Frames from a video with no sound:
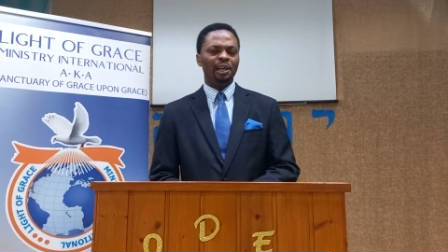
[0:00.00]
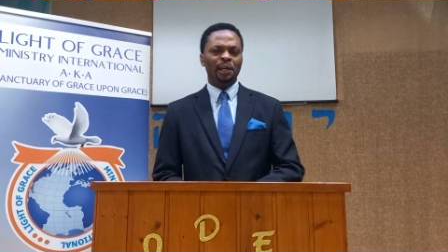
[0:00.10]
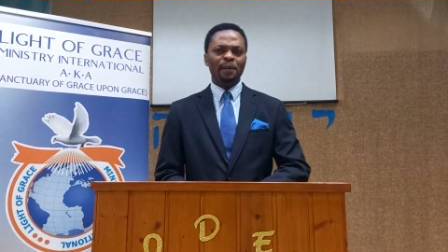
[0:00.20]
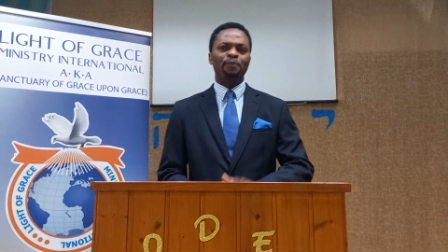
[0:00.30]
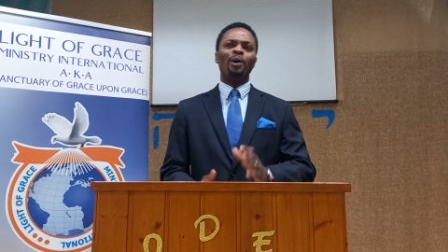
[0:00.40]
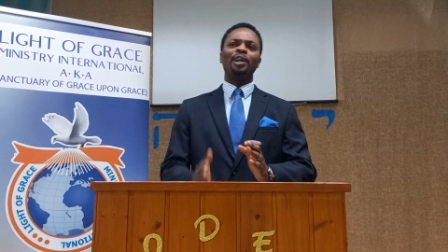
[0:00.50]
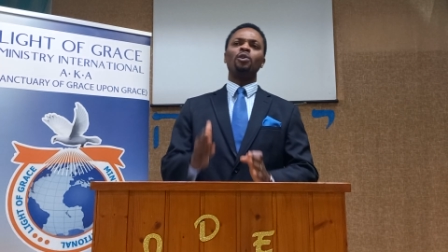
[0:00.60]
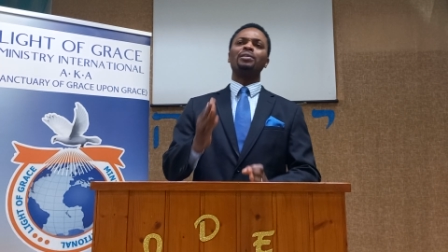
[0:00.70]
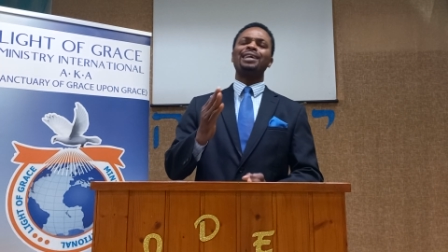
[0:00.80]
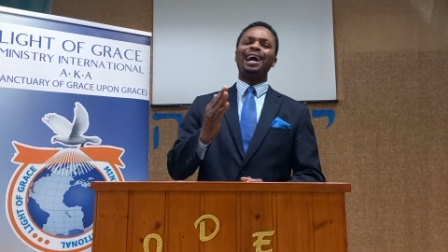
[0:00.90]
If you are
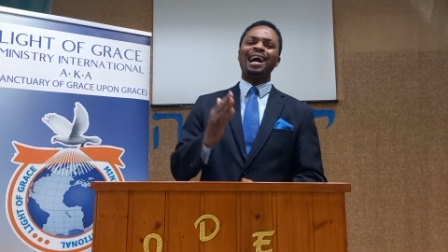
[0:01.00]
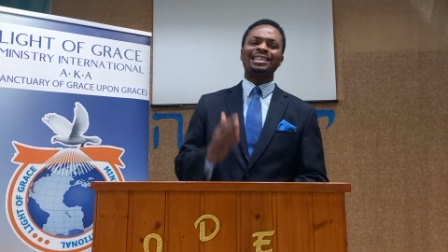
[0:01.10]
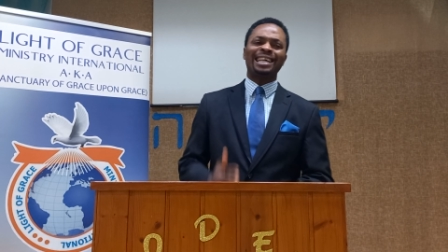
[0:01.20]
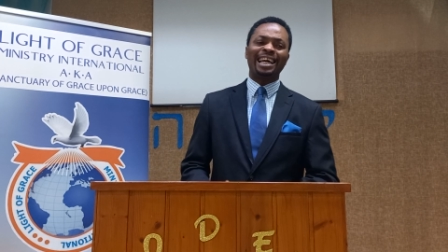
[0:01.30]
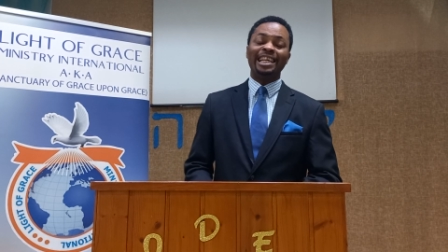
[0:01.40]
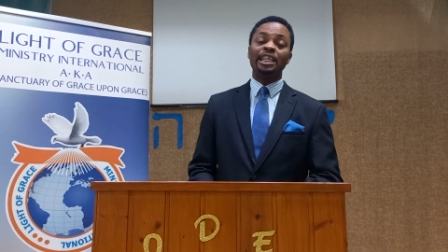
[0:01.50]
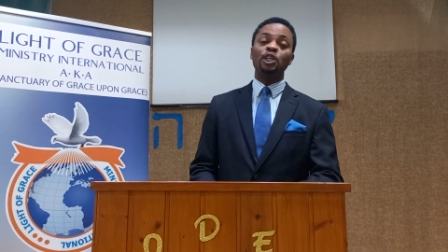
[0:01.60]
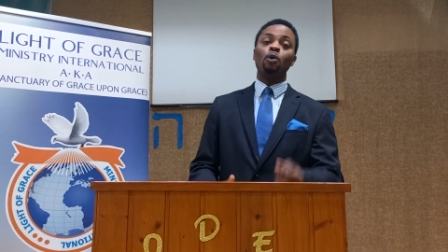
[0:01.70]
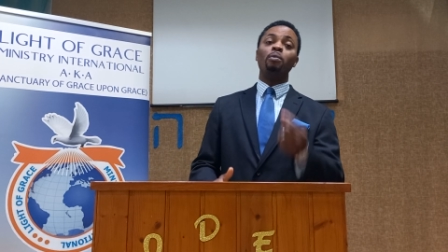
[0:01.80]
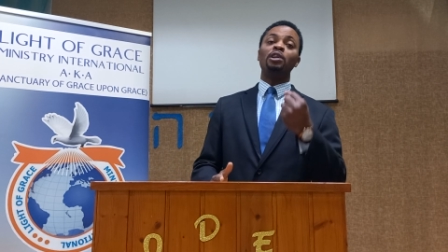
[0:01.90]
not asking,
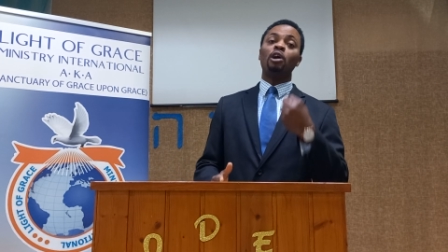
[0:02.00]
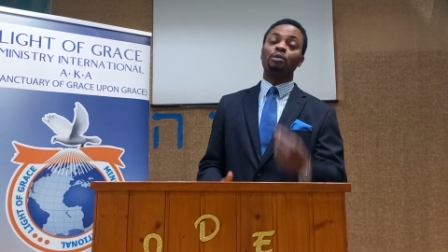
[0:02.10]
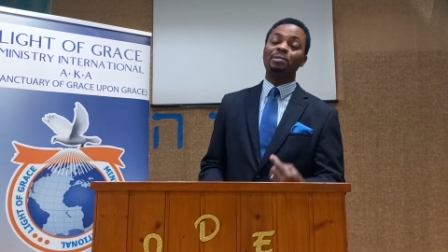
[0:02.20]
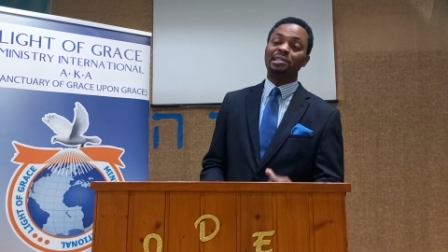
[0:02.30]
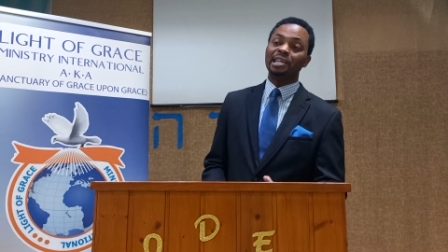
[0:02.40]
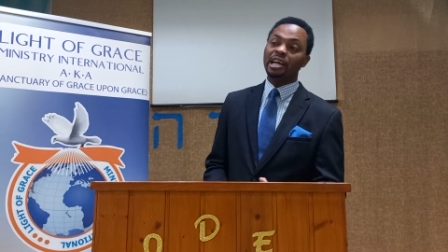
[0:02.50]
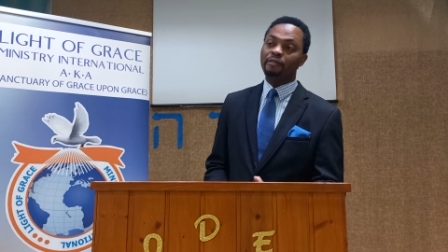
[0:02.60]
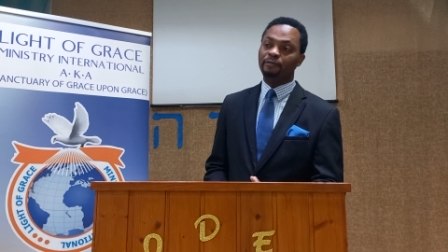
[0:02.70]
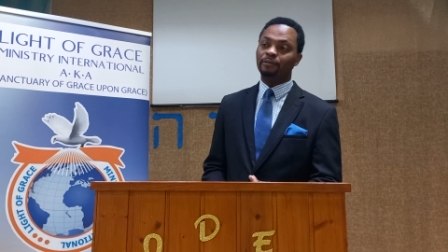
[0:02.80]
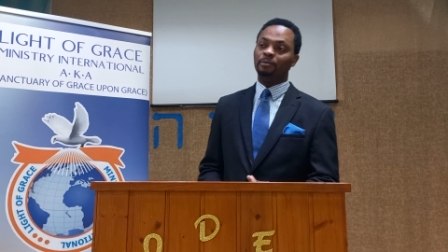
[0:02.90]
you will not
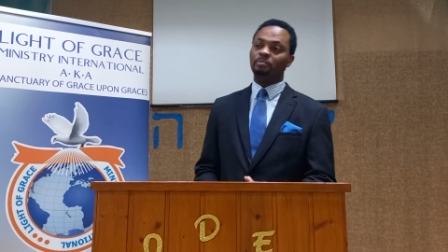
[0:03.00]
receive.